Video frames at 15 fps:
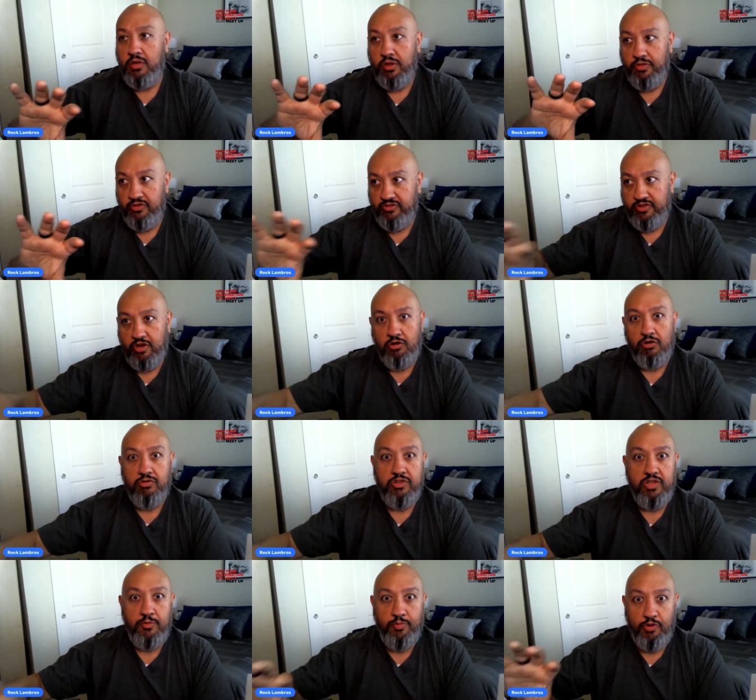the
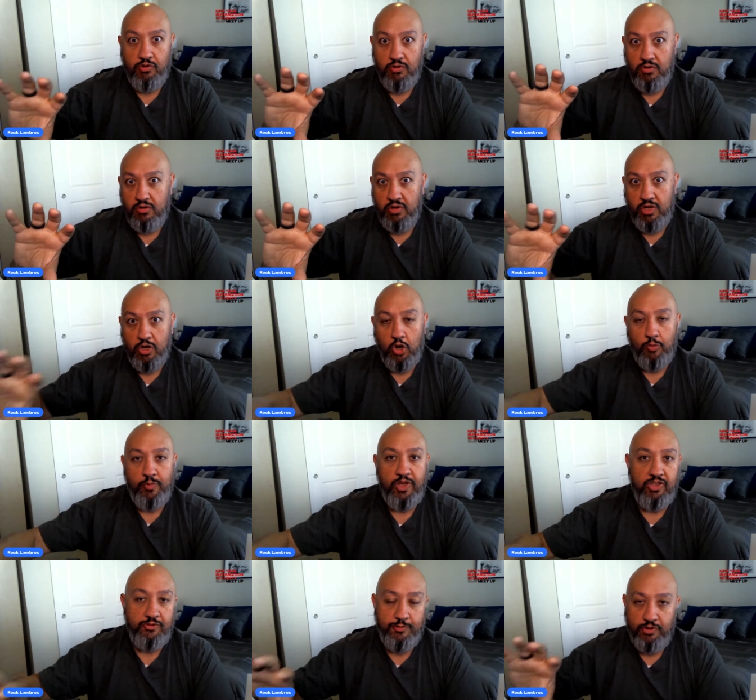stereotypical in our
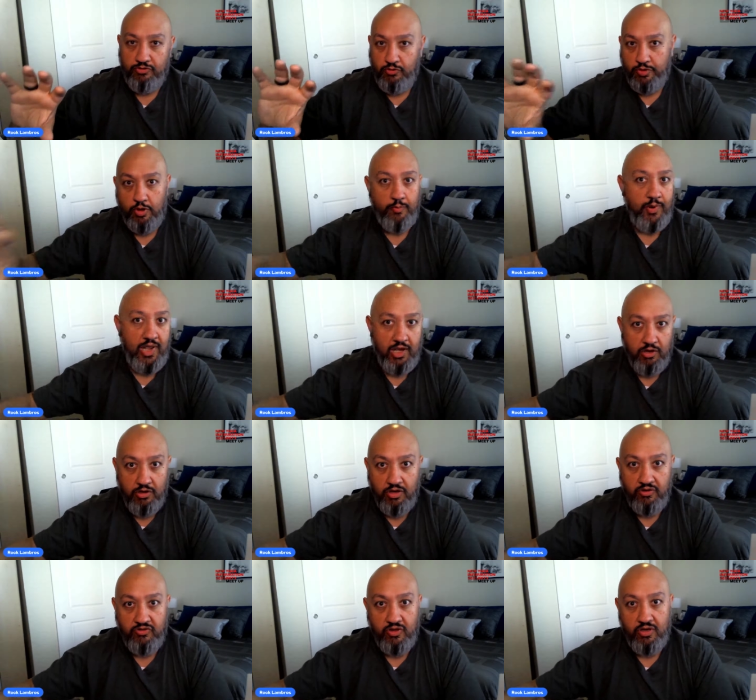basements with our black
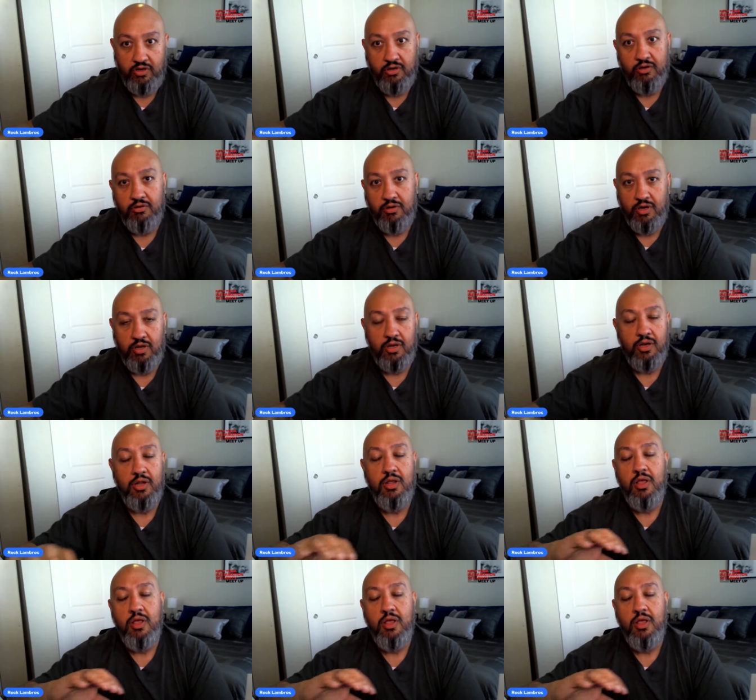hoodies on, right?